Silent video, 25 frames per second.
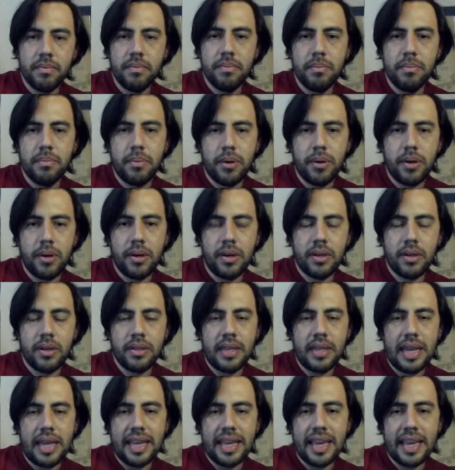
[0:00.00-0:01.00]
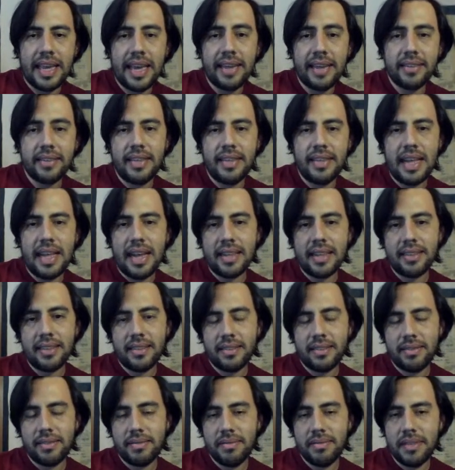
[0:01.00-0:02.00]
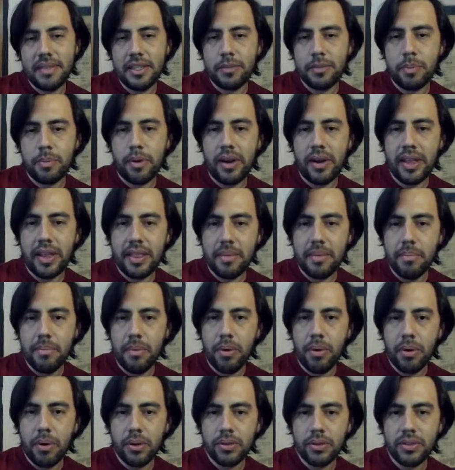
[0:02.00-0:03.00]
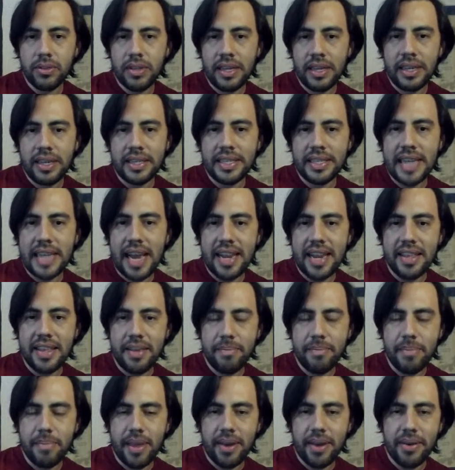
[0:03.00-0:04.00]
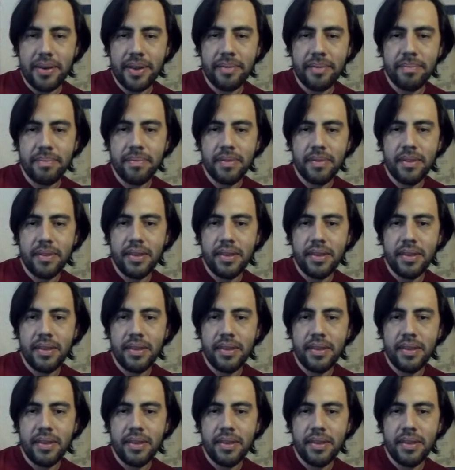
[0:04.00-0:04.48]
But I guess that is probably the most challenging variant.